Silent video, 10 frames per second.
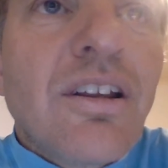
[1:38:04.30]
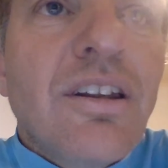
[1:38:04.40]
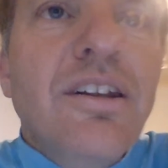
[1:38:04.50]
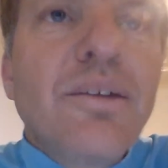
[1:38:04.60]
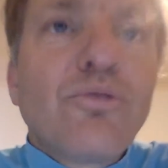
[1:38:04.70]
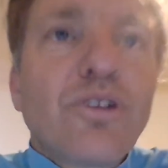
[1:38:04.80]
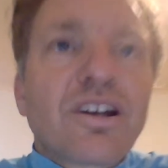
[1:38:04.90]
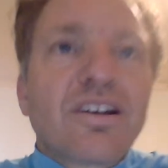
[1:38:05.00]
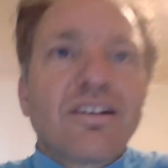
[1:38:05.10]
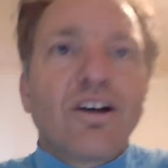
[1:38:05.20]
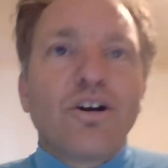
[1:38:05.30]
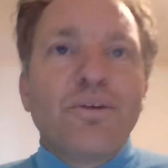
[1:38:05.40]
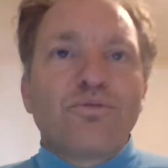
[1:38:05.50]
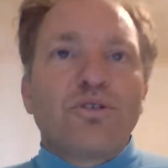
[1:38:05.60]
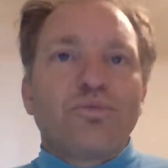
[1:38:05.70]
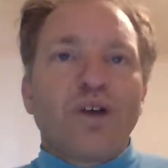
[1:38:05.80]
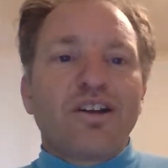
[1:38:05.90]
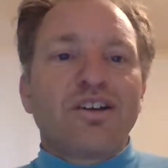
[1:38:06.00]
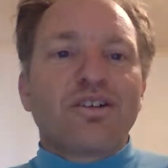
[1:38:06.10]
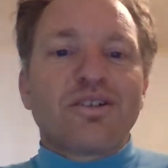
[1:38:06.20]
Limerick Homebrew
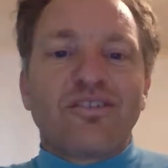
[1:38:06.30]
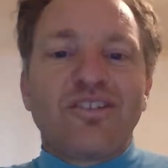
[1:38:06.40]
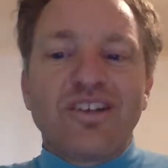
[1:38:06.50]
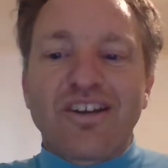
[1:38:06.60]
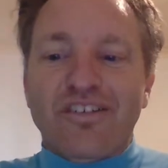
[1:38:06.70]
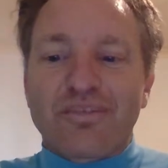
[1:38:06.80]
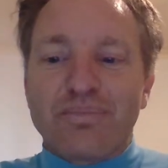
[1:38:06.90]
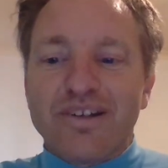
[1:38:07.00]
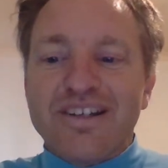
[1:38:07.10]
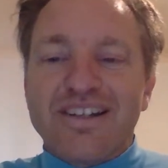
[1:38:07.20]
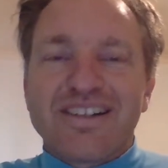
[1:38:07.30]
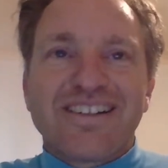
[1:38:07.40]
Radio DSB.